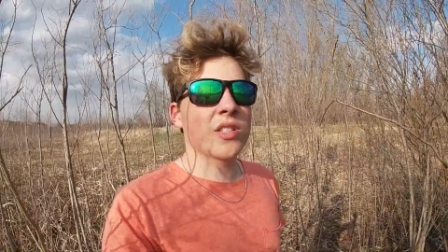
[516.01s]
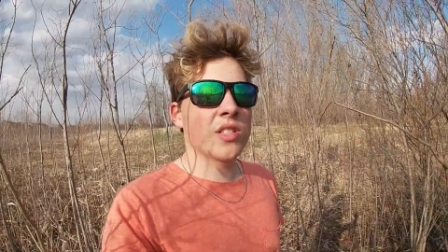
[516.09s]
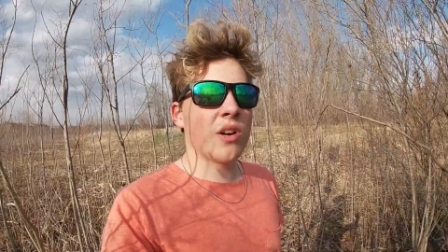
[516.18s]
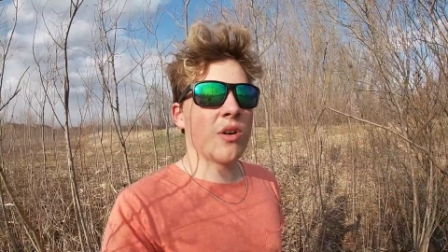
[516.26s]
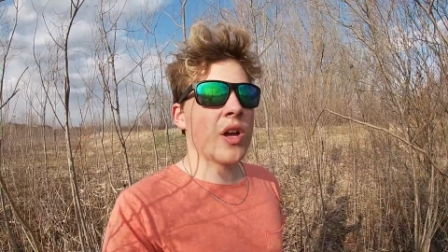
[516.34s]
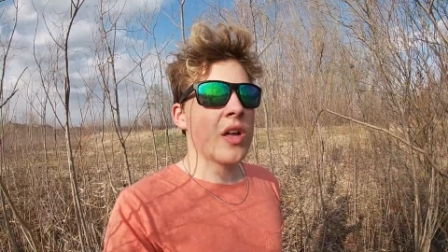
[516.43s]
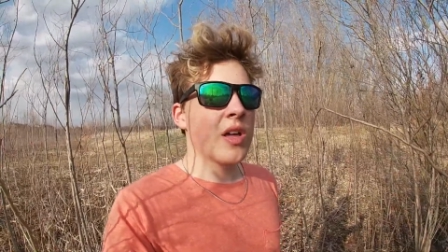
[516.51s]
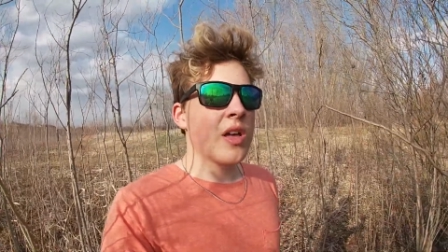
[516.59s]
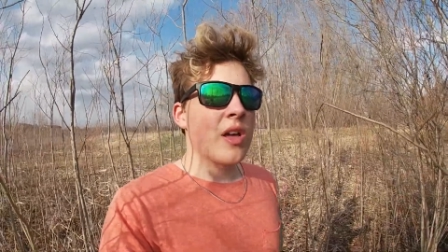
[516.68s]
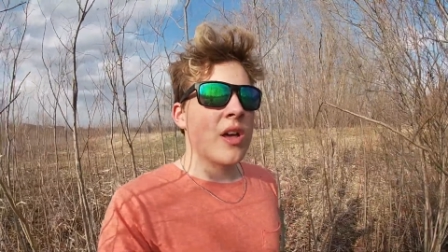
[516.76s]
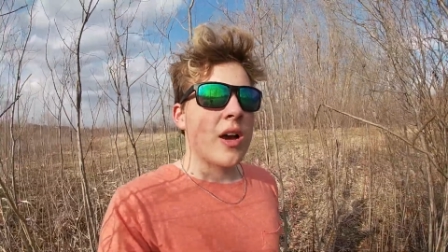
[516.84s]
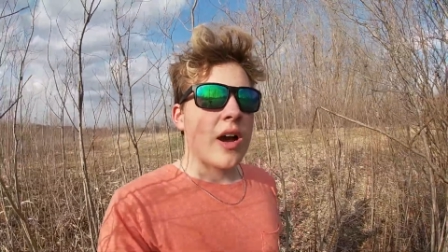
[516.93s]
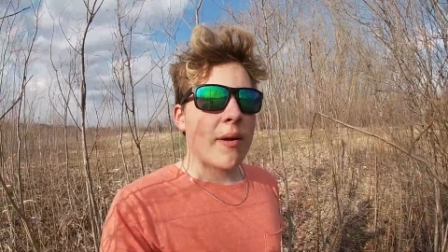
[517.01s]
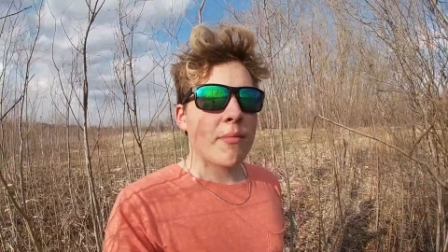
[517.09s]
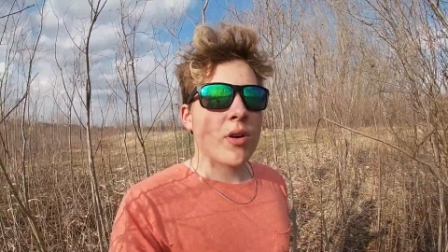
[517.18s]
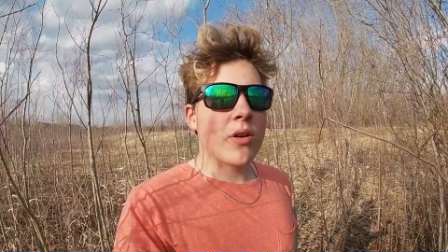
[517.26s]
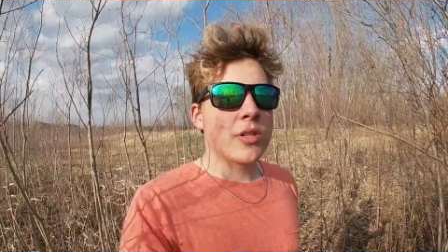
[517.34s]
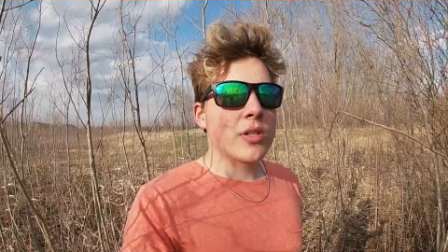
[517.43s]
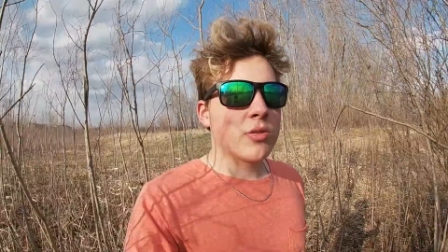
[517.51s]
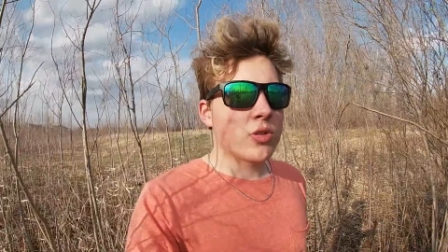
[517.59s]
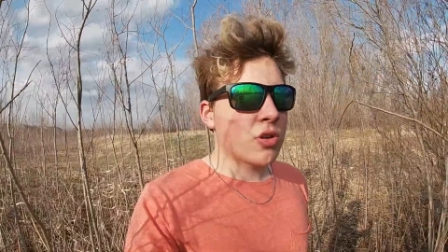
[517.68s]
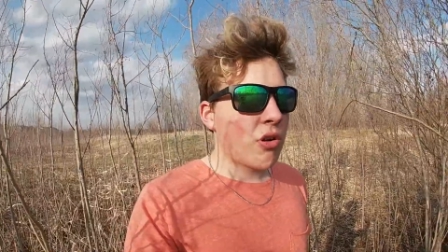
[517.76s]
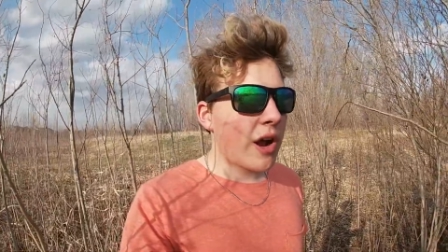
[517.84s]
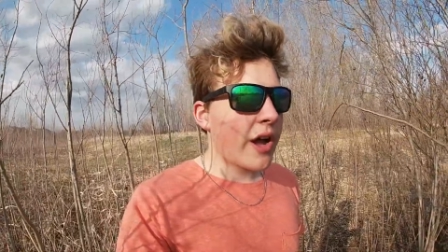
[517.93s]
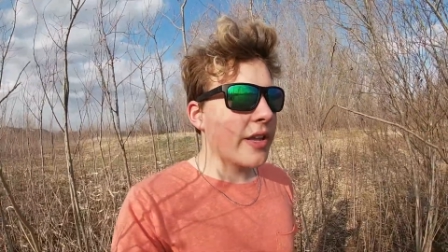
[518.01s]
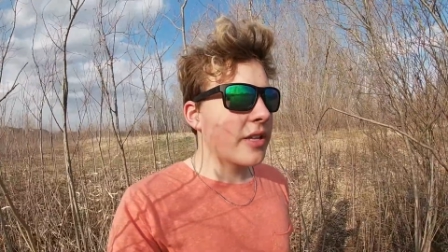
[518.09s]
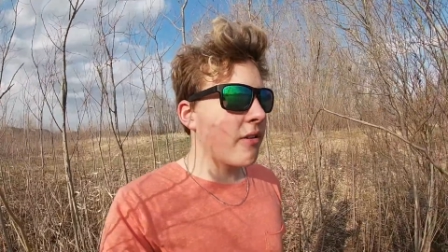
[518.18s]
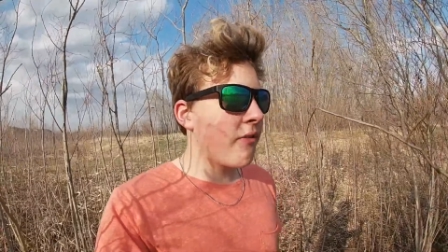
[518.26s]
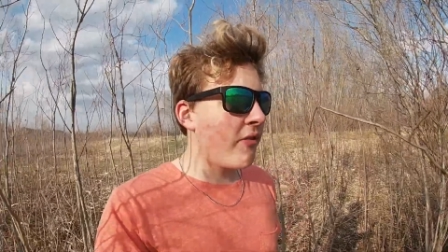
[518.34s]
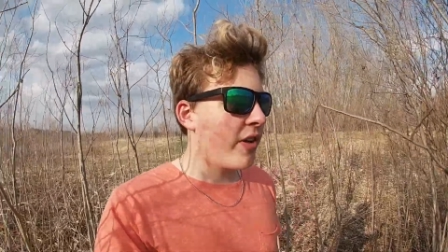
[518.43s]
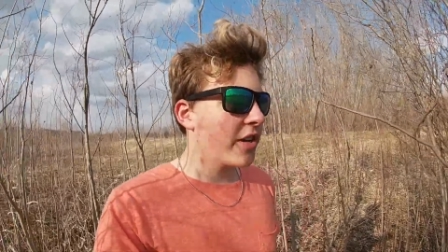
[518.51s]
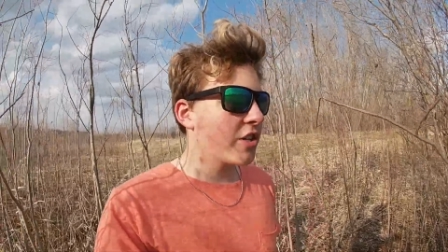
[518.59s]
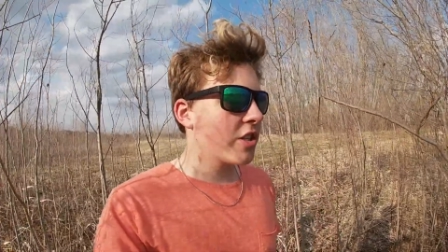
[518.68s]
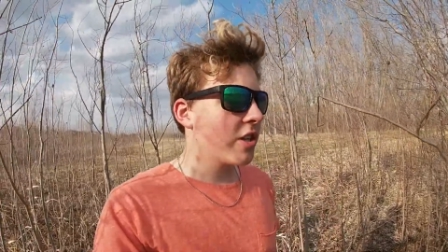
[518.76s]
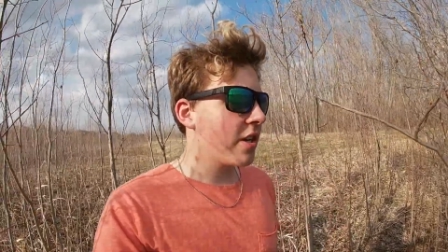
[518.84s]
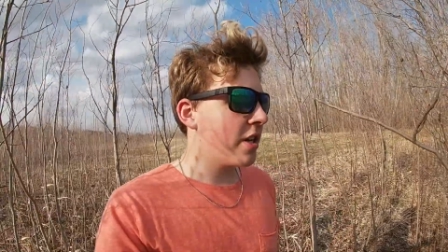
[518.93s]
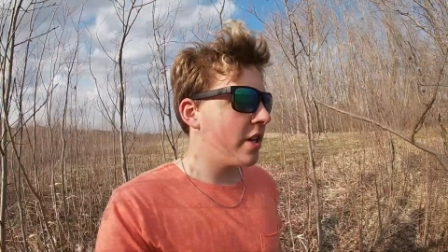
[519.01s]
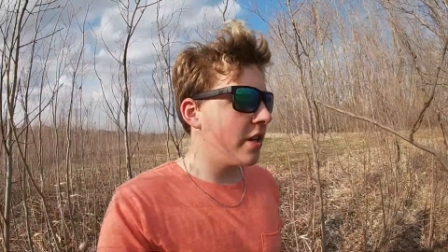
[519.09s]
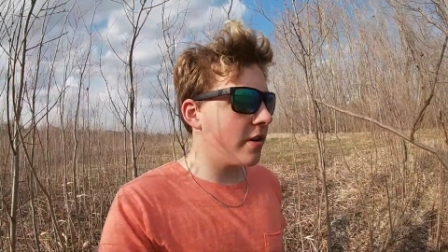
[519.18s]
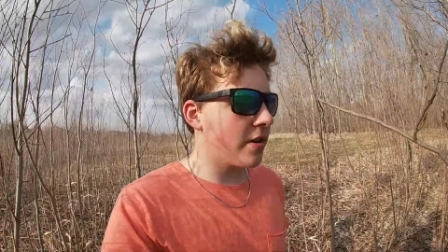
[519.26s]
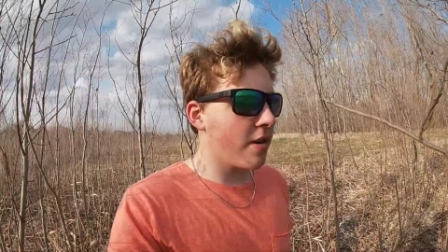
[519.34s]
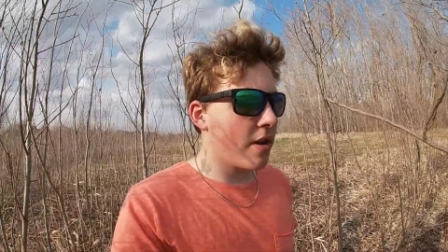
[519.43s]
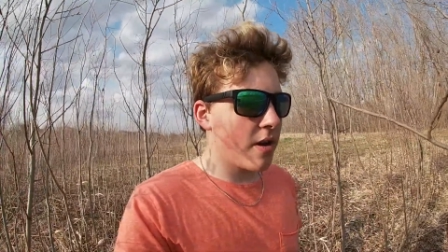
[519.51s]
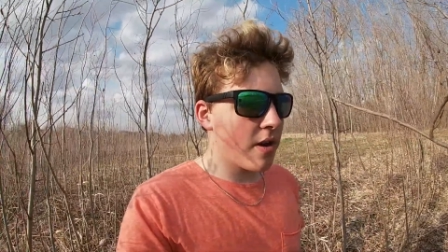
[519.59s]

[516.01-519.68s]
So I'm going to try to fish here